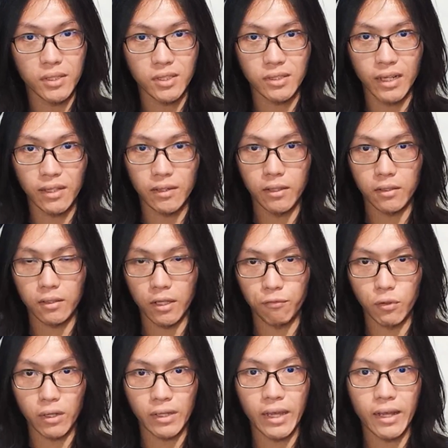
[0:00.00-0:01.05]
starting, if
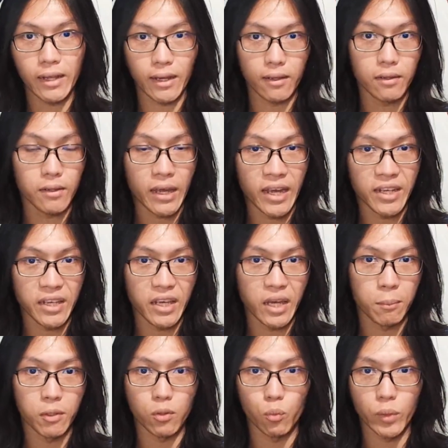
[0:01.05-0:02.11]
you're there like 10 a.m.
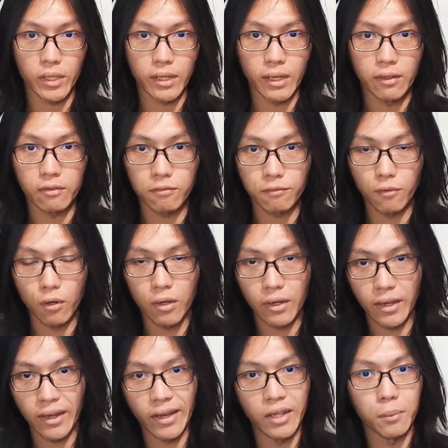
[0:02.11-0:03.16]
on a weekend for
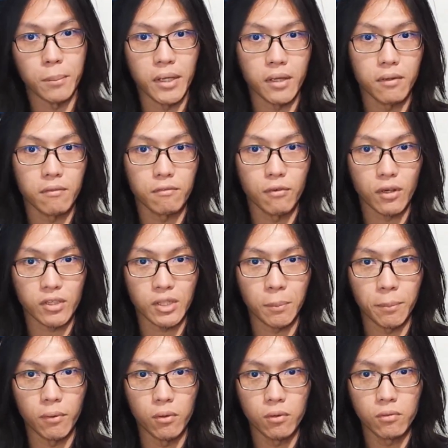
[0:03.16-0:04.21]
Animate, for
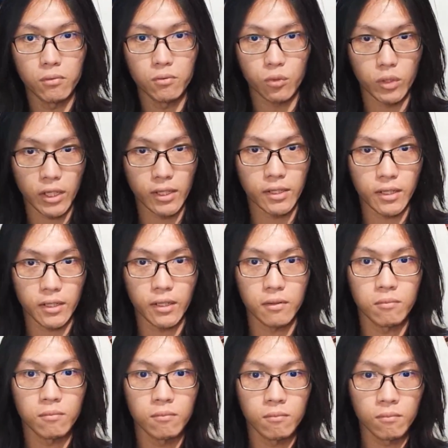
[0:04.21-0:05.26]
example, take the ticket.
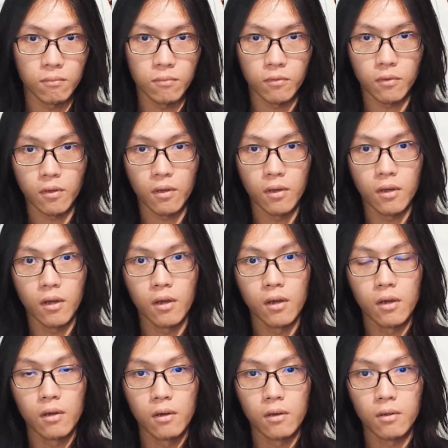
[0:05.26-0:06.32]

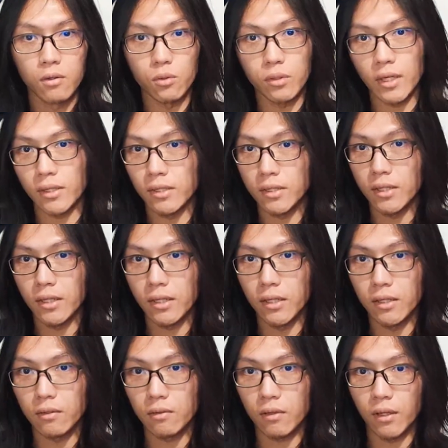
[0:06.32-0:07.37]
You take the ticket,
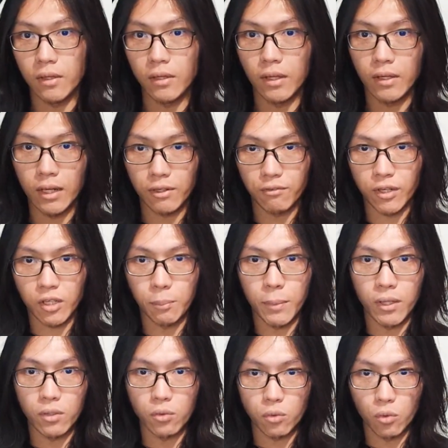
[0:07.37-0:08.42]
and then I
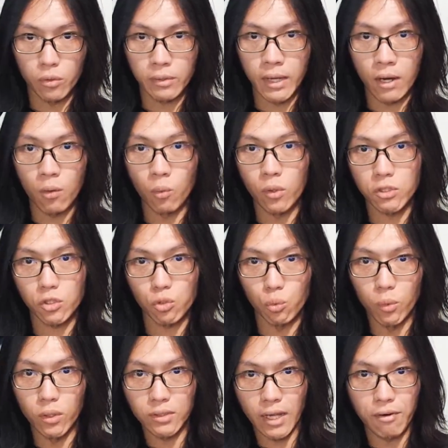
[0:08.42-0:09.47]
recommend you go downwards
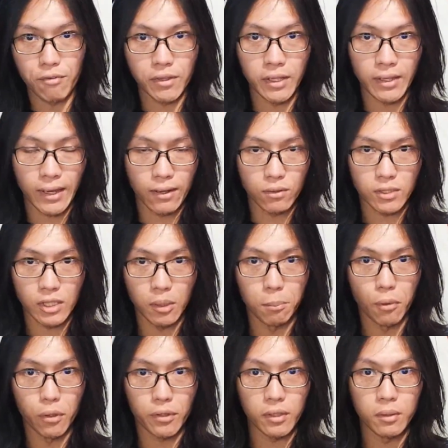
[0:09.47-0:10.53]
towards everything else at the
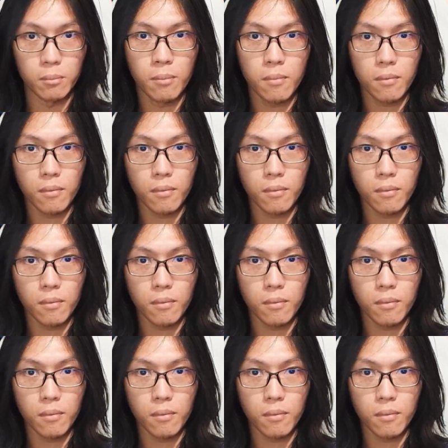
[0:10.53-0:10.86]
bottom,